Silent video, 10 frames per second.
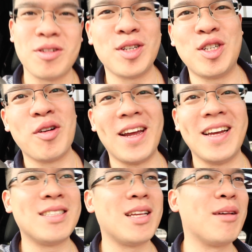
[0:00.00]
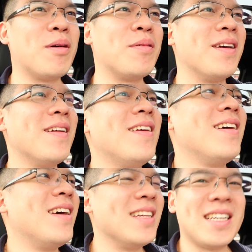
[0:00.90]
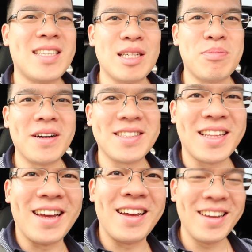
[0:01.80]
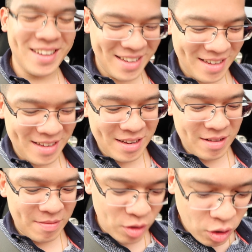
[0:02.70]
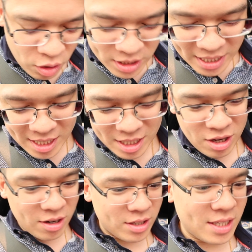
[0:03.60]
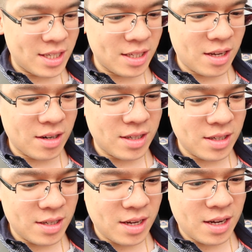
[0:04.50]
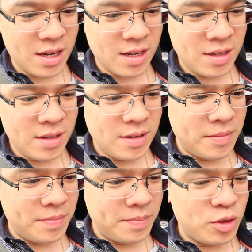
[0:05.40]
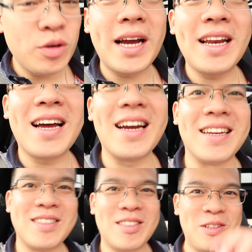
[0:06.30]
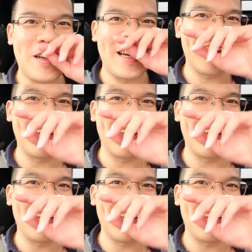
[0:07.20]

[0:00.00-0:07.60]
jo joking. It's like probably it's like six bucks, I think. Seriously? No, no, it's not six dollars. Not six dollars. It's uh, two ninety nine. Oh, two ninety